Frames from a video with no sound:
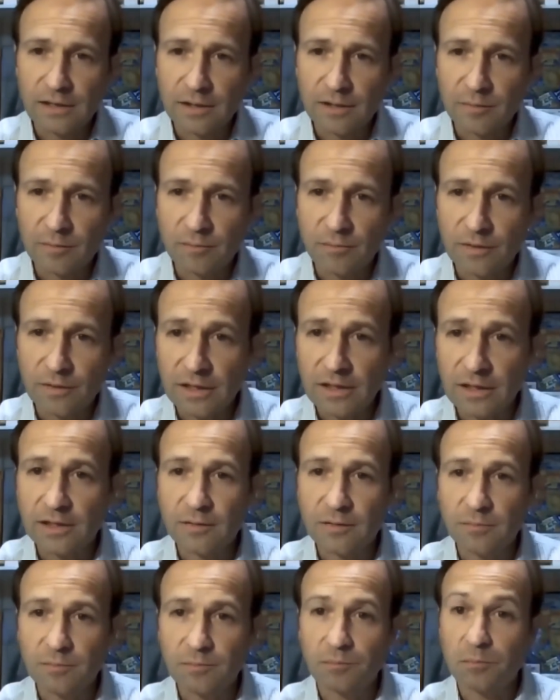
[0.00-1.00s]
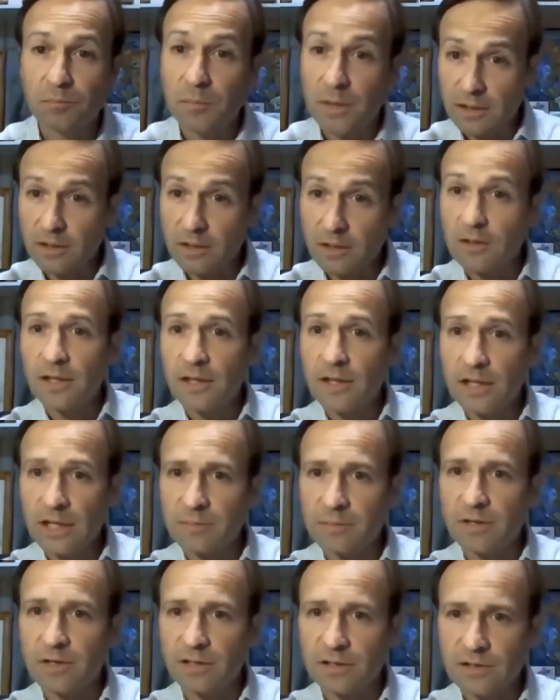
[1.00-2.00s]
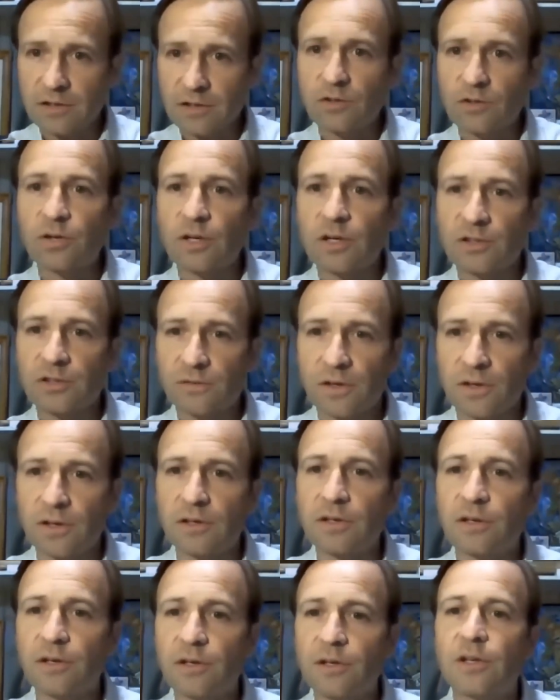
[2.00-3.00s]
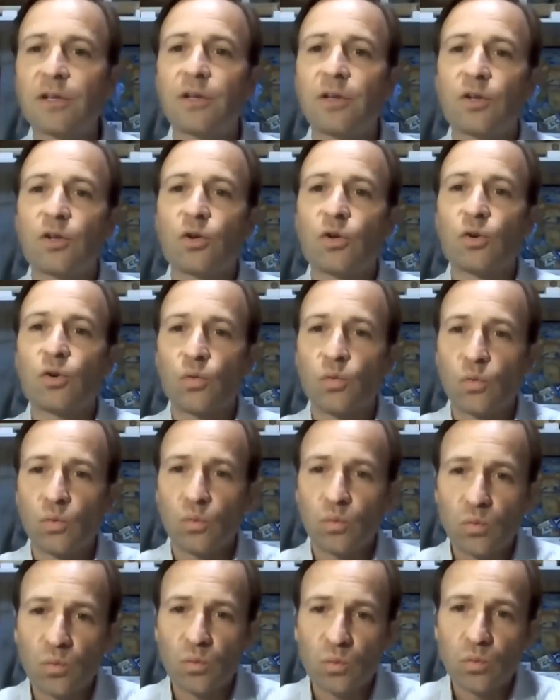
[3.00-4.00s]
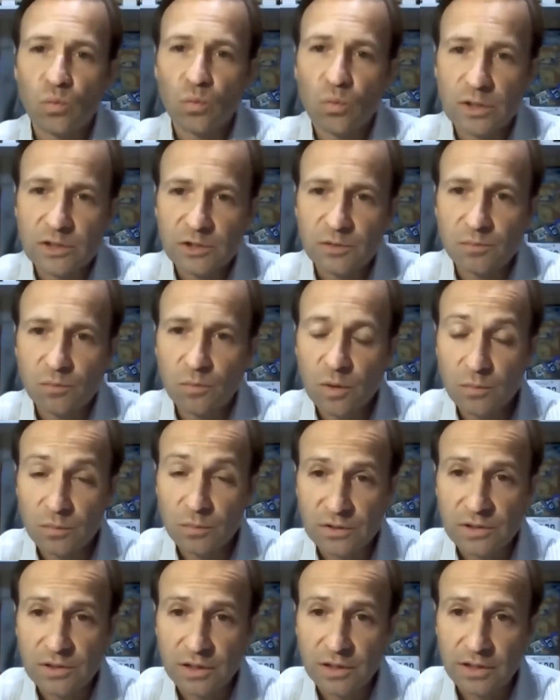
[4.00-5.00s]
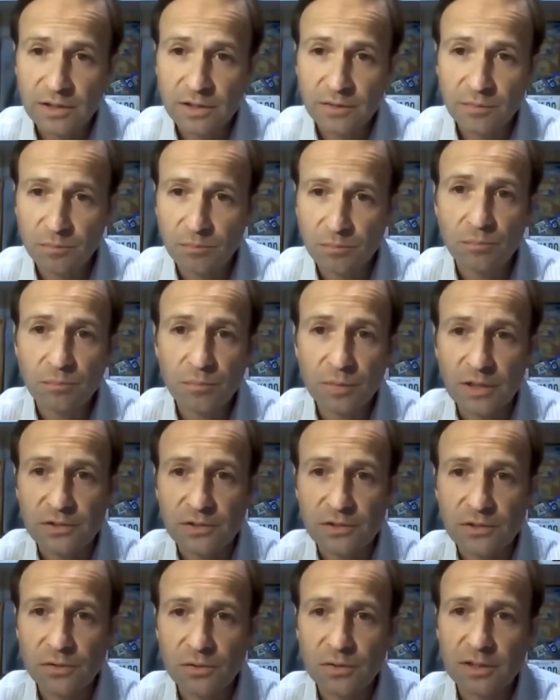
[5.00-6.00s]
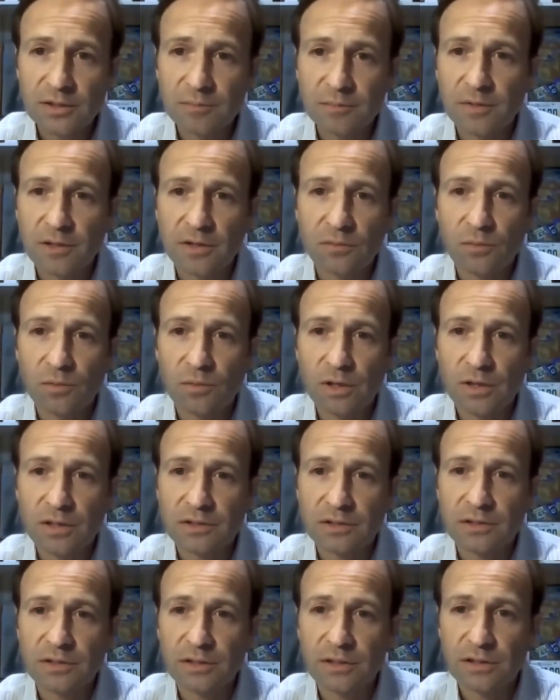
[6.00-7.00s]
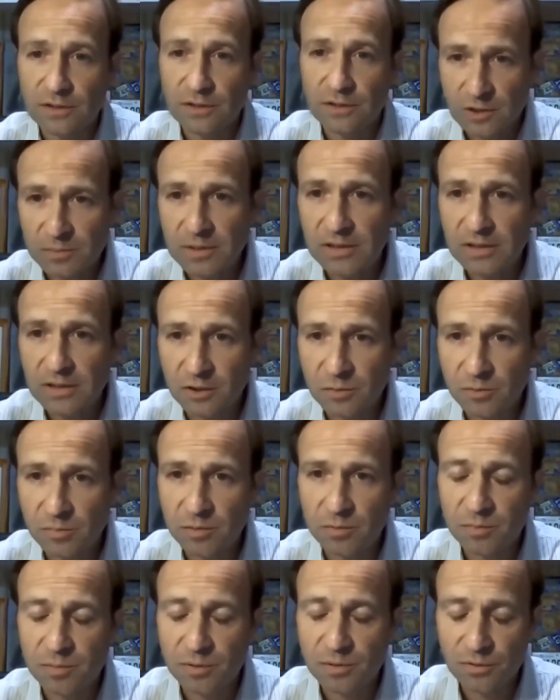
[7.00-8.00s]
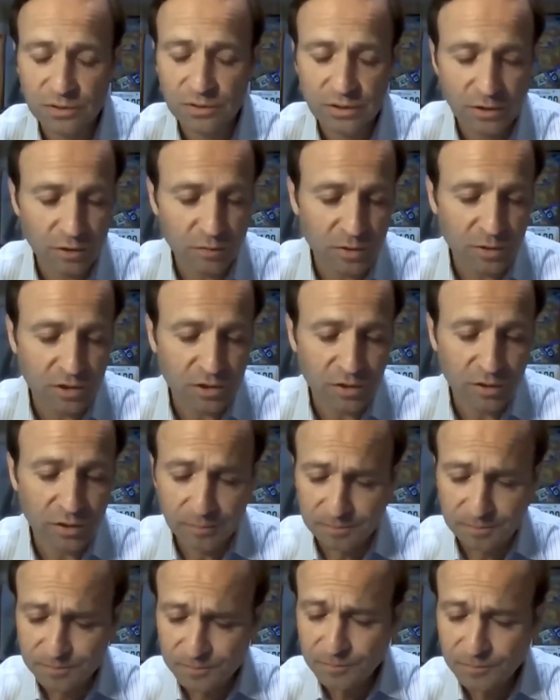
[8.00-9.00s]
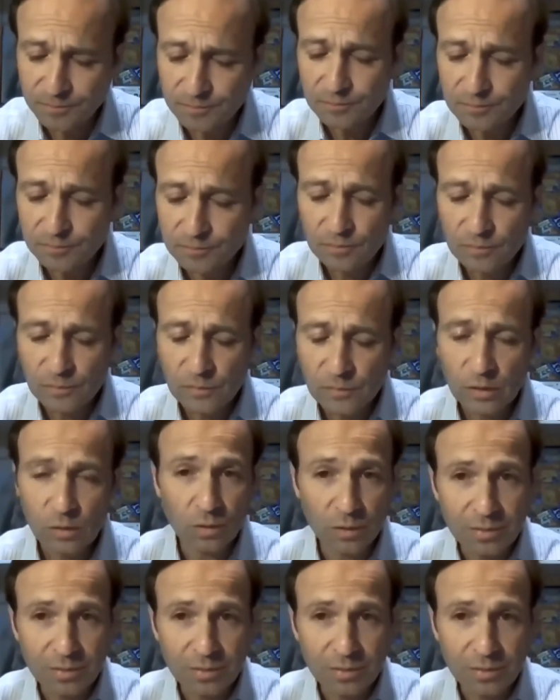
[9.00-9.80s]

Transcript: then they can make a claim against the trust fund. What was done in Minnesota and what is expected to be proposed here in Michigan